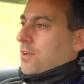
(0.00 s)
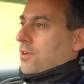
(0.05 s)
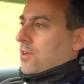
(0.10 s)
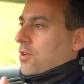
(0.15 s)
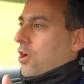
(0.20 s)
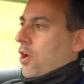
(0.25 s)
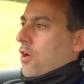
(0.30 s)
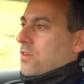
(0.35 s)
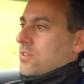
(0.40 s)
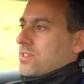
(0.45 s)

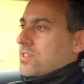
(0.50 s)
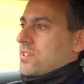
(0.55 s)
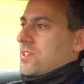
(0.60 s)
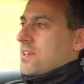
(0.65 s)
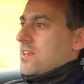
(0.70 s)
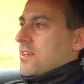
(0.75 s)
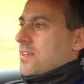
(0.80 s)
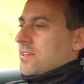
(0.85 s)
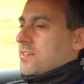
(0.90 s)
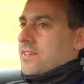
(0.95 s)
cost
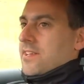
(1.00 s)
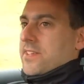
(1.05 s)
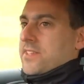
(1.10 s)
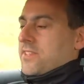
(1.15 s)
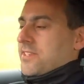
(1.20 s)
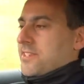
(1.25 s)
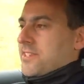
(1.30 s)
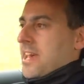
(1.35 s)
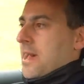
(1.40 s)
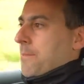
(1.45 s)
since
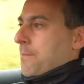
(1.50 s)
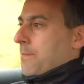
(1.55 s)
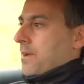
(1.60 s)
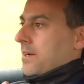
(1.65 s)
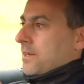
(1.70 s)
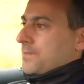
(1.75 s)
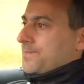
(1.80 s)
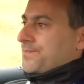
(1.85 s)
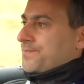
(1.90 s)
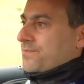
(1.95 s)

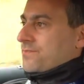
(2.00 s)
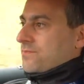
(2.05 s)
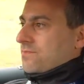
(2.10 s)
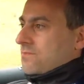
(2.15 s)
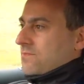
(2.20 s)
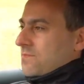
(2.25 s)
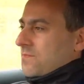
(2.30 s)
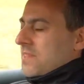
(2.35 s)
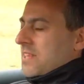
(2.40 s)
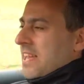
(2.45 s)
December.
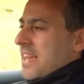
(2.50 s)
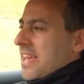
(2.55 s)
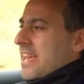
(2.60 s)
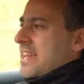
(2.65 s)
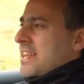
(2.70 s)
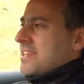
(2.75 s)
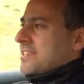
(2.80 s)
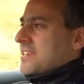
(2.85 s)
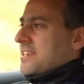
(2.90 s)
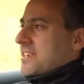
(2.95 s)

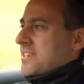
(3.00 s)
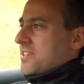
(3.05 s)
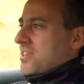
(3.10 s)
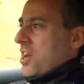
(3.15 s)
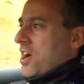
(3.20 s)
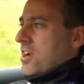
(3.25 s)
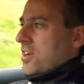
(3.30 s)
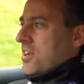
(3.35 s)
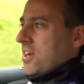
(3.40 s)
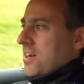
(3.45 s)
Easy
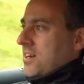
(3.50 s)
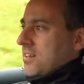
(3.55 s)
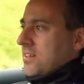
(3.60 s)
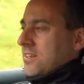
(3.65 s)
circa